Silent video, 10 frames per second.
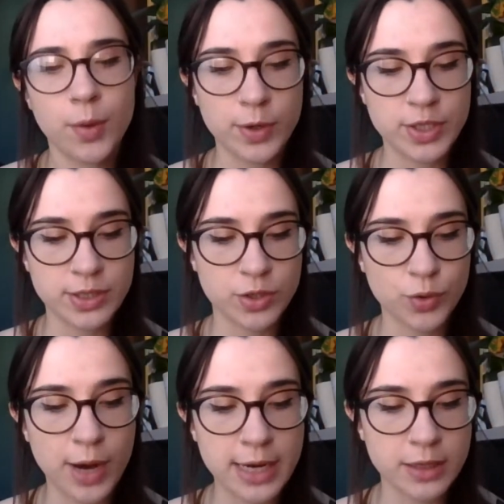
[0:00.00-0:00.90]
which is a
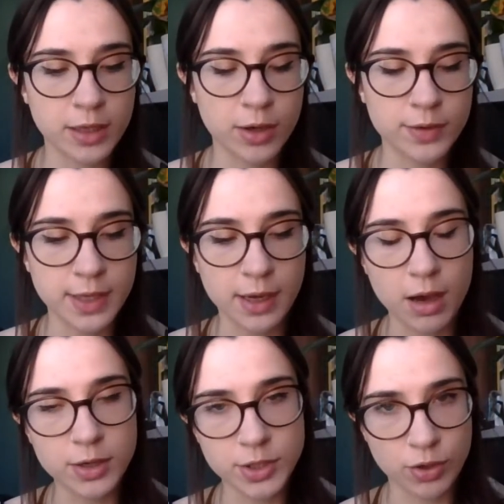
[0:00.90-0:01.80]
train that goes like
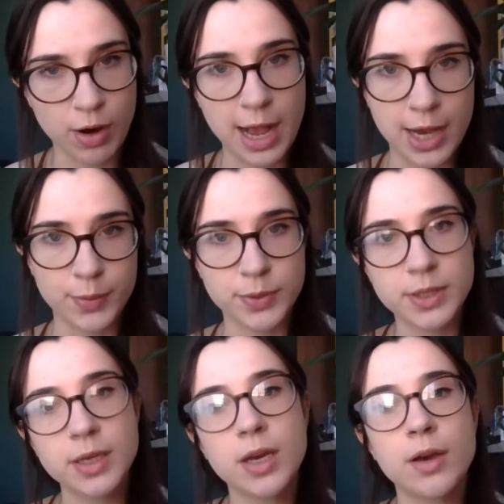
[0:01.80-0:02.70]
underground